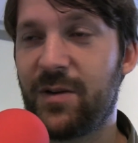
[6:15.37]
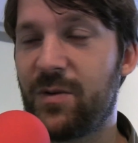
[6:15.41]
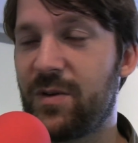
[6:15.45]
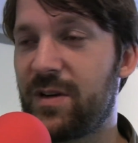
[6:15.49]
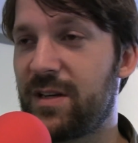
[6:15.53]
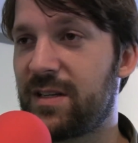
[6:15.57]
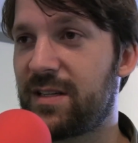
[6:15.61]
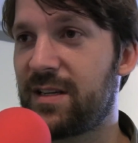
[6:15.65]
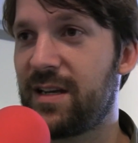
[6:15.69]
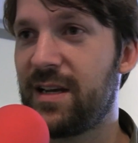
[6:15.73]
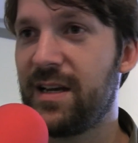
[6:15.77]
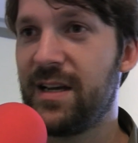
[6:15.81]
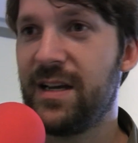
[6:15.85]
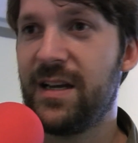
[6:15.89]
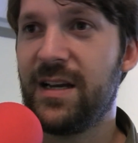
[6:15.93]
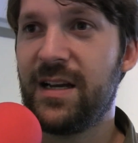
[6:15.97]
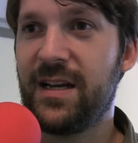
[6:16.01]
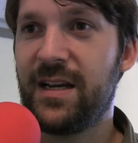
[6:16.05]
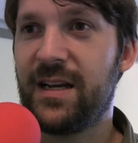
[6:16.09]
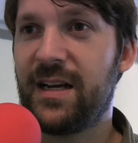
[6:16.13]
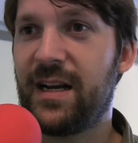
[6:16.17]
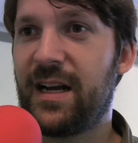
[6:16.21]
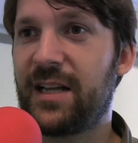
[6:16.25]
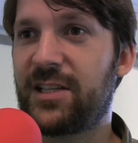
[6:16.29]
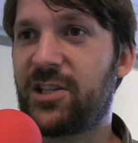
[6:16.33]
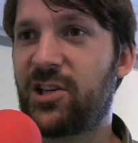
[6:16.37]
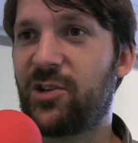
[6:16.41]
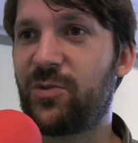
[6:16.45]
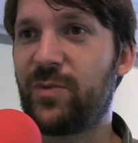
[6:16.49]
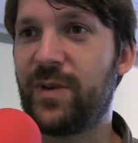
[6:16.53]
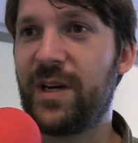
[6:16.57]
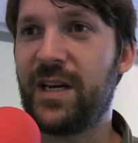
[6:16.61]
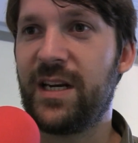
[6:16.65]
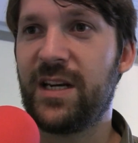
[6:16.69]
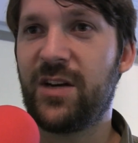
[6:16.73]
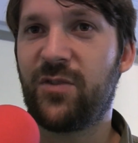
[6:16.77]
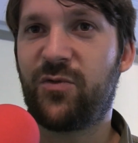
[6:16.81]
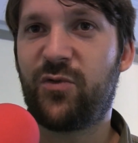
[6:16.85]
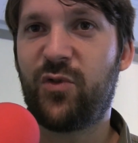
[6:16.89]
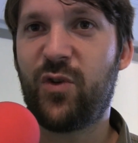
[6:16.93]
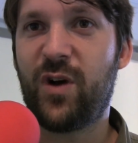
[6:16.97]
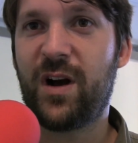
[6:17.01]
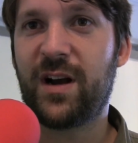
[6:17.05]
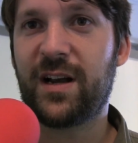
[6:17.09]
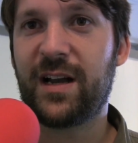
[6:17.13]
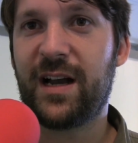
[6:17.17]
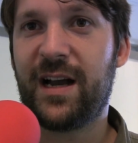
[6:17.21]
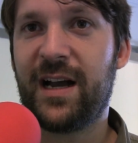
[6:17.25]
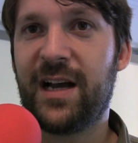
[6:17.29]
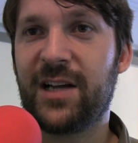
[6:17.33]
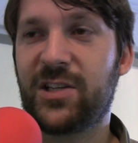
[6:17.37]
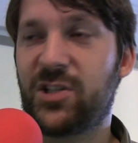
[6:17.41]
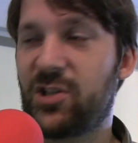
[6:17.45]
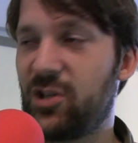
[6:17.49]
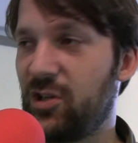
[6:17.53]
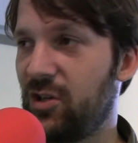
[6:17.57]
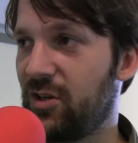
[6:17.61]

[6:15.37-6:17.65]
There was a terrine of foie gras